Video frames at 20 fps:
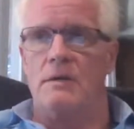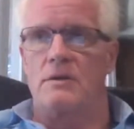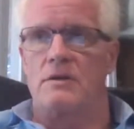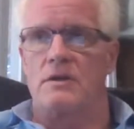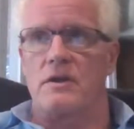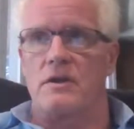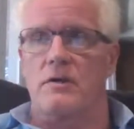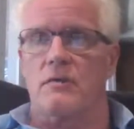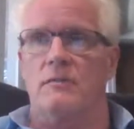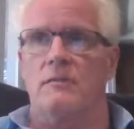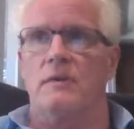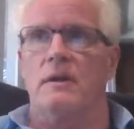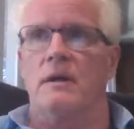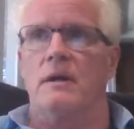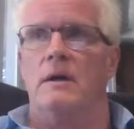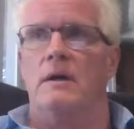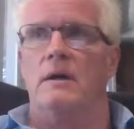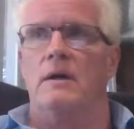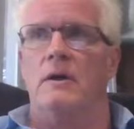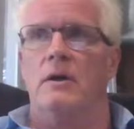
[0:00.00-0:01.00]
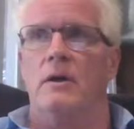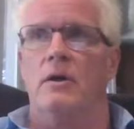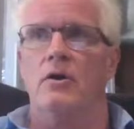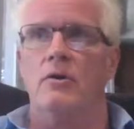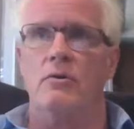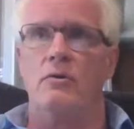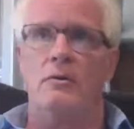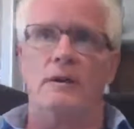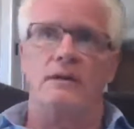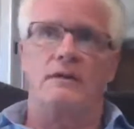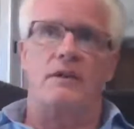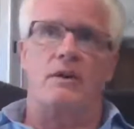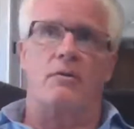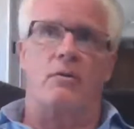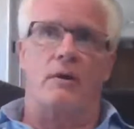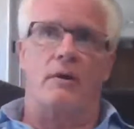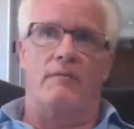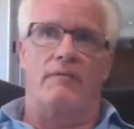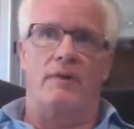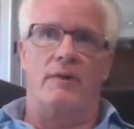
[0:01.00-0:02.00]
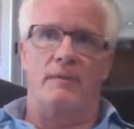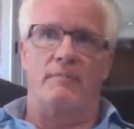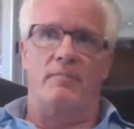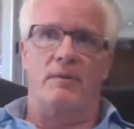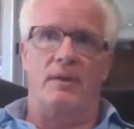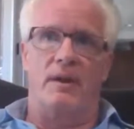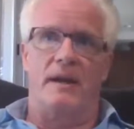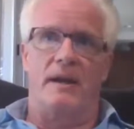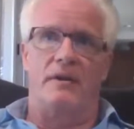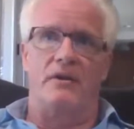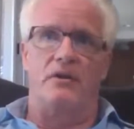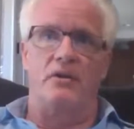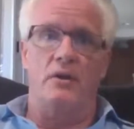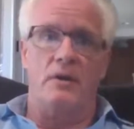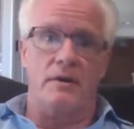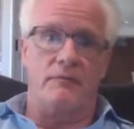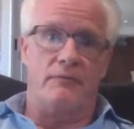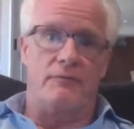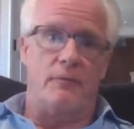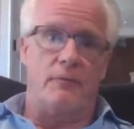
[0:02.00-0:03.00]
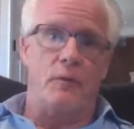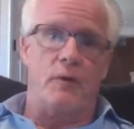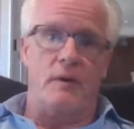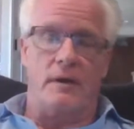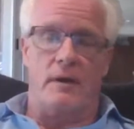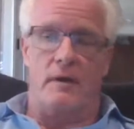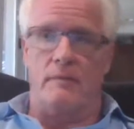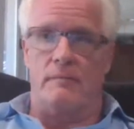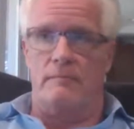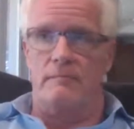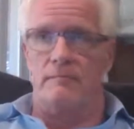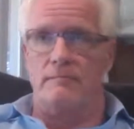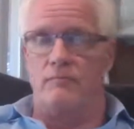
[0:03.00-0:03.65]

So who is a qualified plan good for, though?